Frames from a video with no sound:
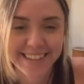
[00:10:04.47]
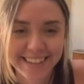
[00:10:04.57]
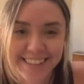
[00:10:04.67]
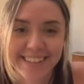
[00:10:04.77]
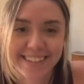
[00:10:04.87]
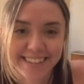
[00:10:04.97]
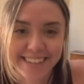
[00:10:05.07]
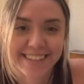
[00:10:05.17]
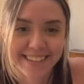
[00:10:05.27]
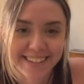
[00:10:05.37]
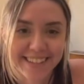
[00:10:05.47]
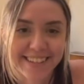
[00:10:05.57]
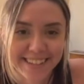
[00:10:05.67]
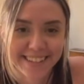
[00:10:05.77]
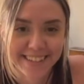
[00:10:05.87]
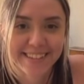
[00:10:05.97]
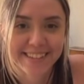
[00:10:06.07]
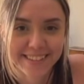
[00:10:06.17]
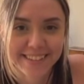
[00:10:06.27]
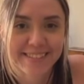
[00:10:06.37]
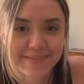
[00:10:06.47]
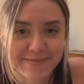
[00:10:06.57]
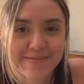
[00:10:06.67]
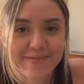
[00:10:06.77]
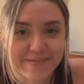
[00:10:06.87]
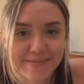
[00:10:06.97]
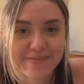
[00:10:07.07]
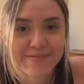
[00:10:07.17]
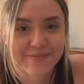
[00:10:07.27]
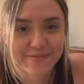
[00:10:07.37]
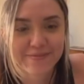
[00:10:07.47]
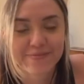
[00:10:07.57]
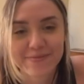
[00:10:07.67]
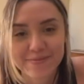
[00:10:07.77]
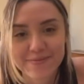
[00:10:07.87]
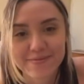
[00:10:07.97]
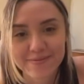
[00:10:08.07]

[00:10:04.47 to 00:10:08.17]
This person isn't speaking.